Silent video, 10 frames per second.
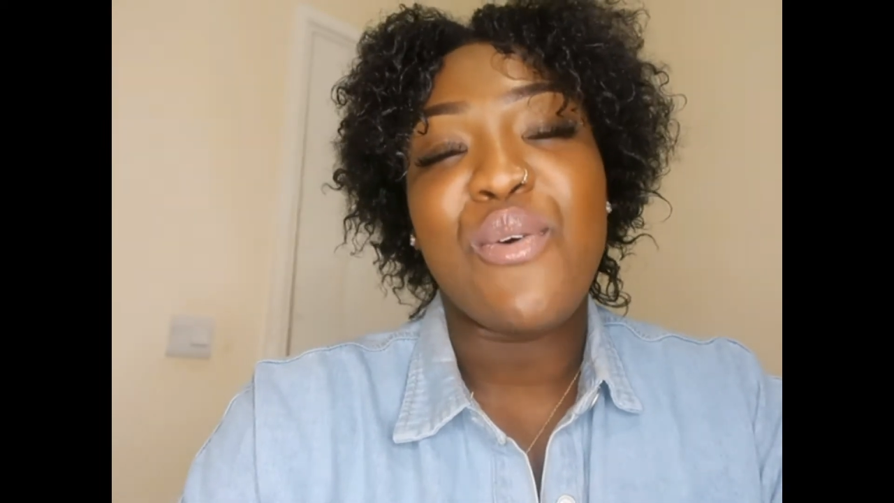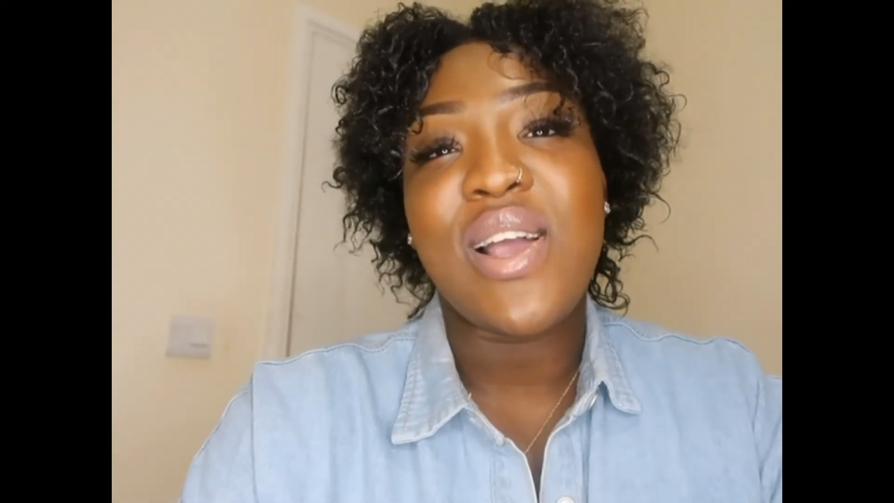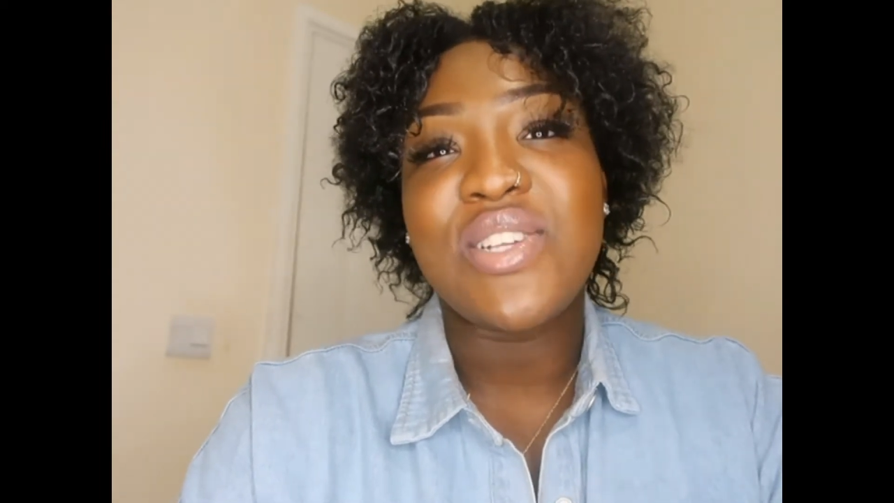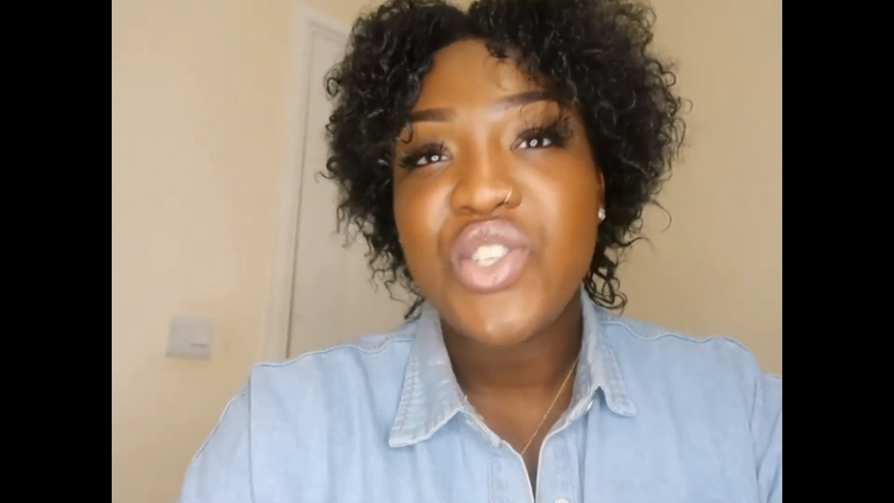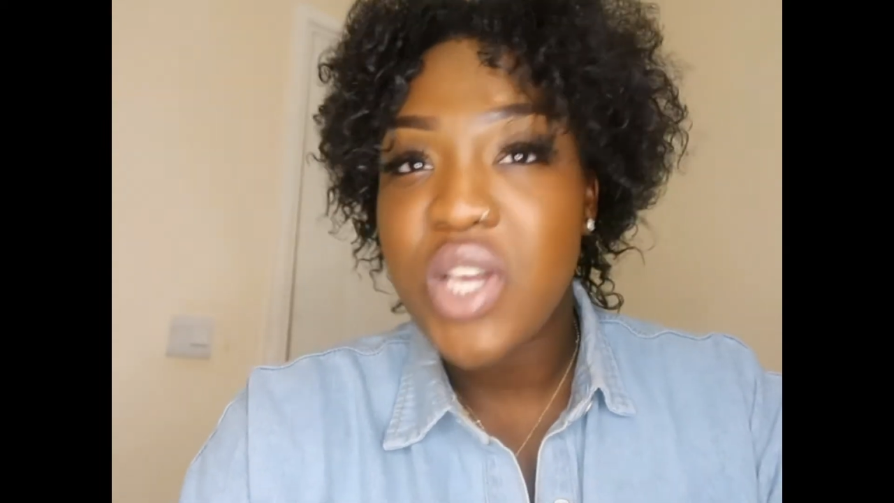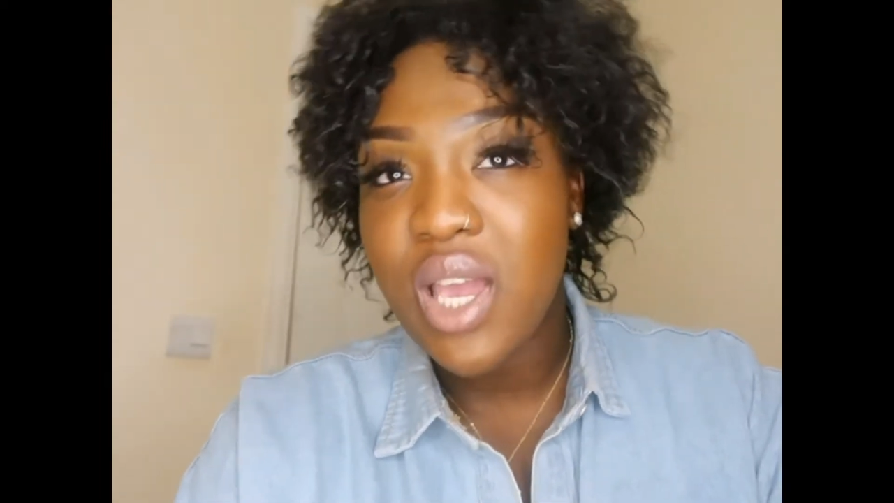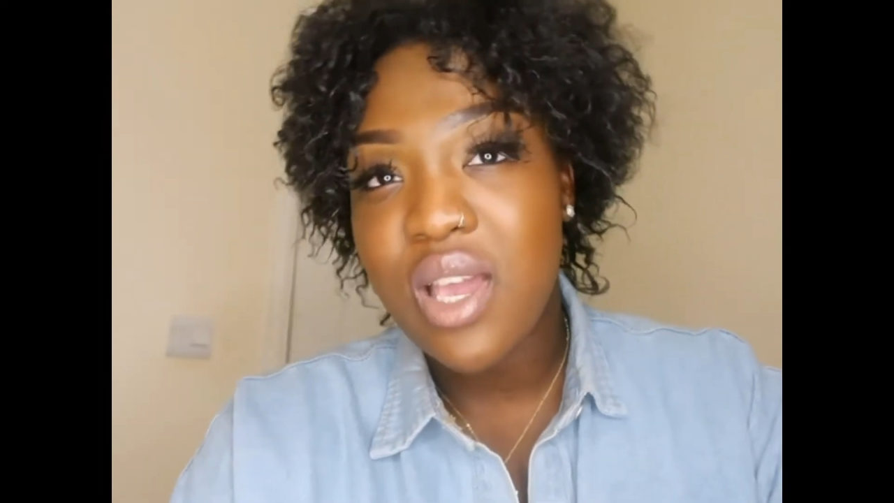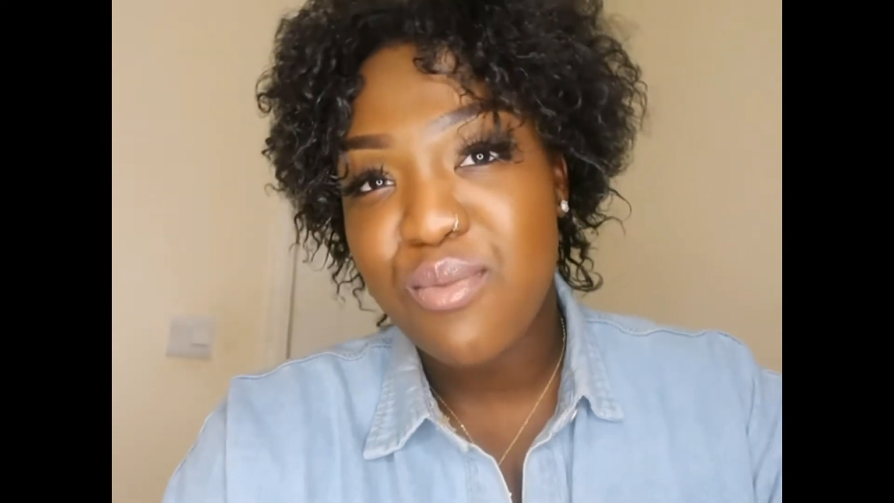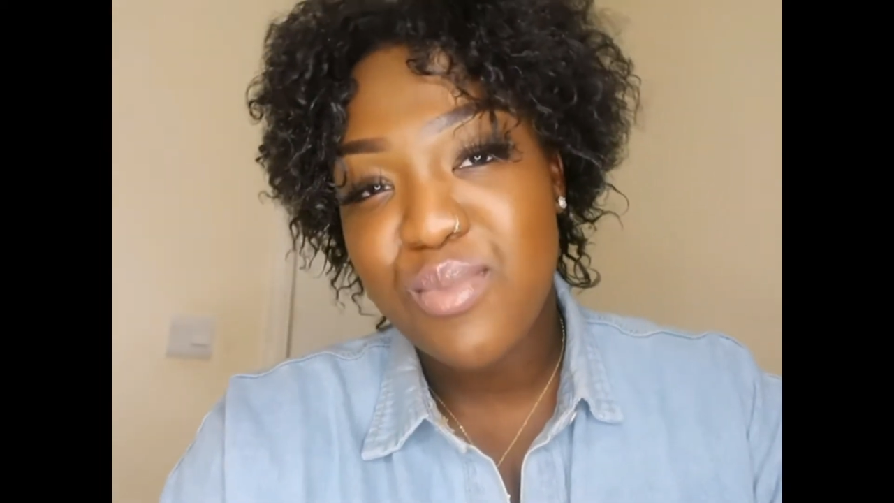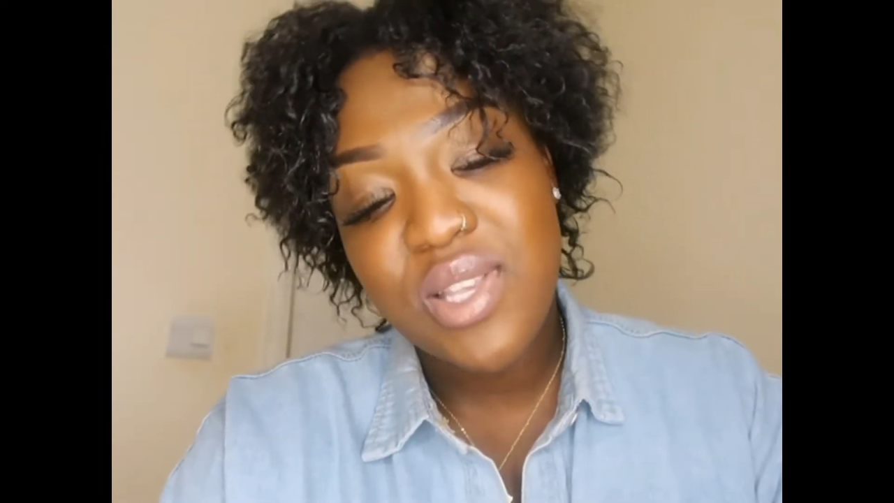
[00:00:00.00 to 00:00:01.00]
educate
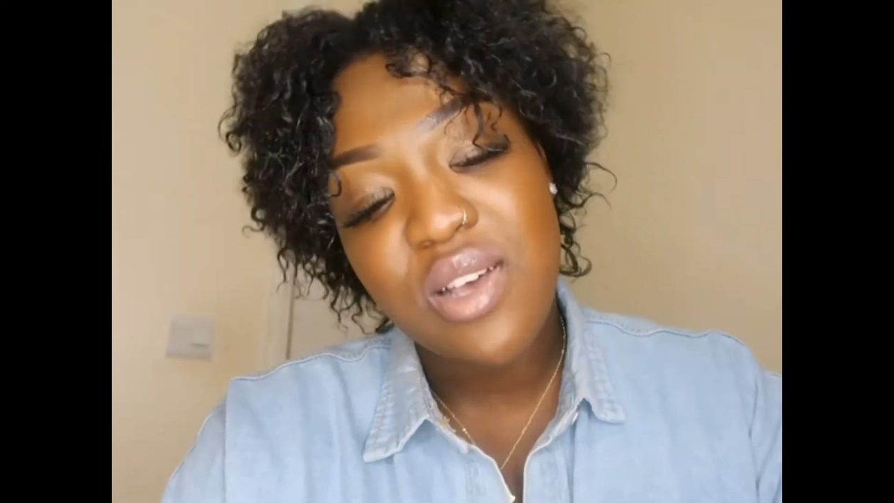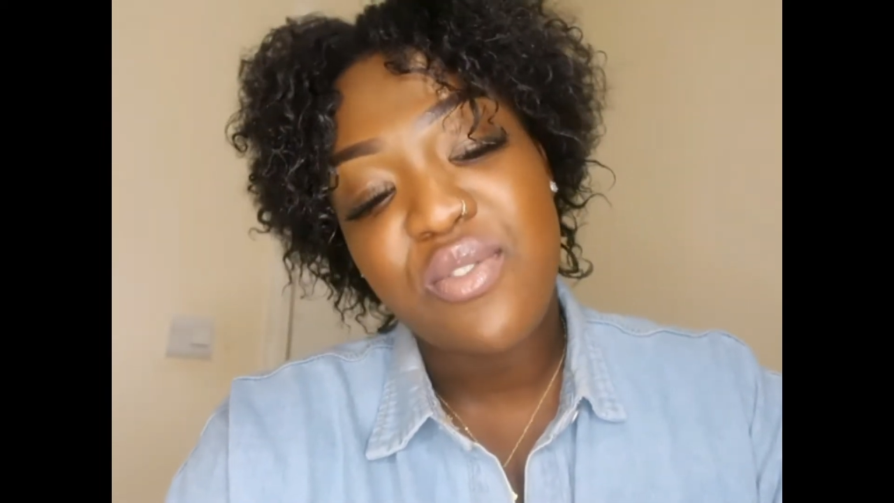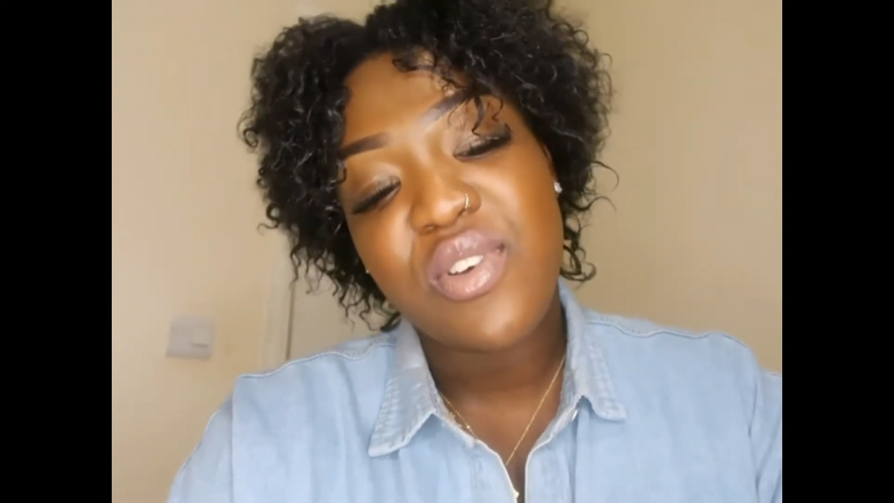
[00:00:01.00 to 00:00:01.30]
himself